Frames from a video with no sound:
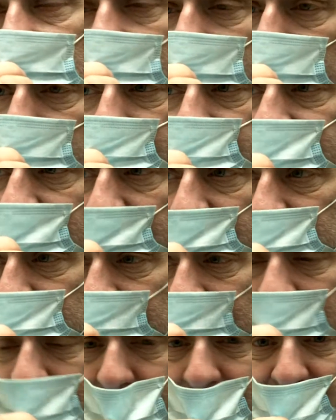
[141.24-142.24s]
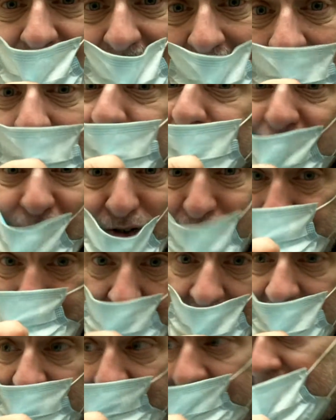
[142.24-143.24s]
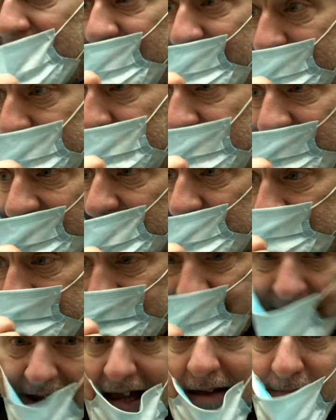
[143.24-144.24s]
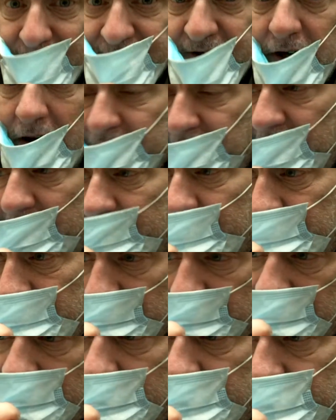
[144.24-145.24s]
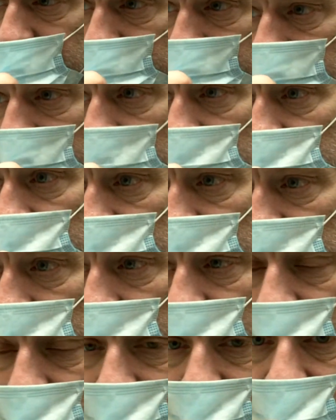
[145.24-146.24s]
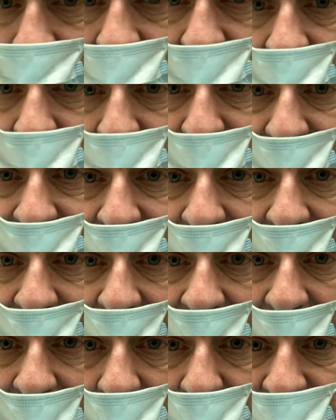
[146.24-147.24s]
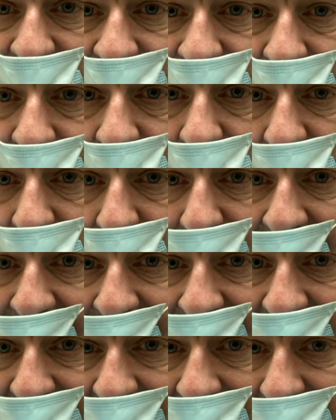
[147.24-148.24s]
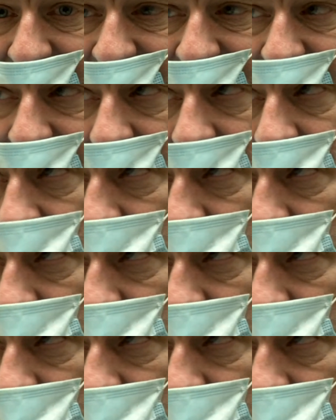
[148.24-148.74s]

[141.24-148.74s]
I wish I would shut up, but I'm making my damn self hungry. But take Hellmann's real mayonnaise.